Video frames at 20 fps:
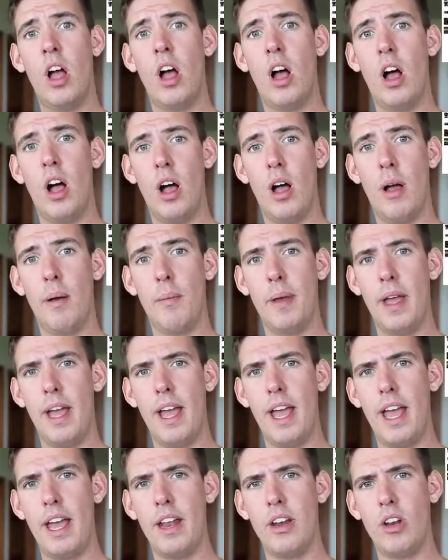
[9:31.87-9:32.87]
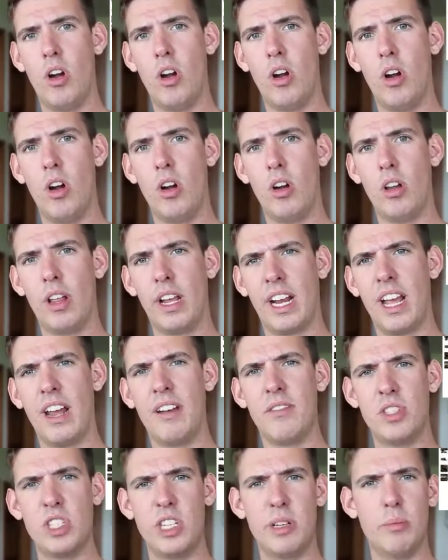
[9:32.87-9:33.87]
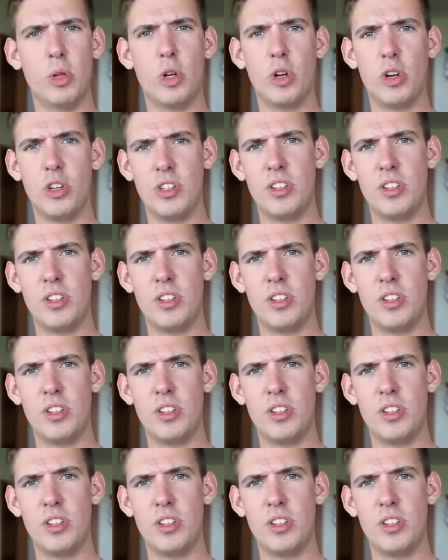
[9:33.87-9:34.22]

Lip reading: and are like kind of similar